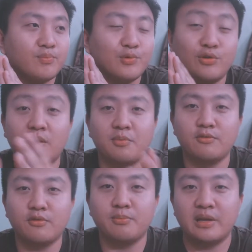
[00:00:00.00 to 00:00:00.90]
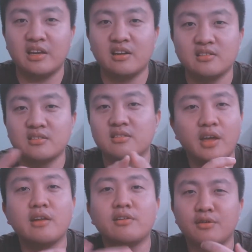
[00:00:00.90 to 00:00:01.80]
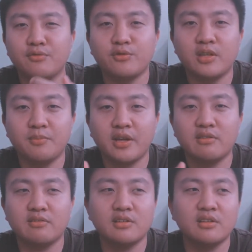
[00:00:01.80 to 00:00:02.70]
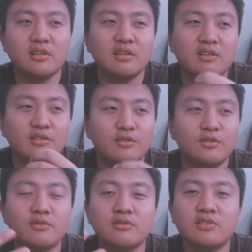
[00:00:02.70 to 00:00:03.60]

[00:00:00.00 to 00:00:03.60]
programming for beginners and review them and, you know,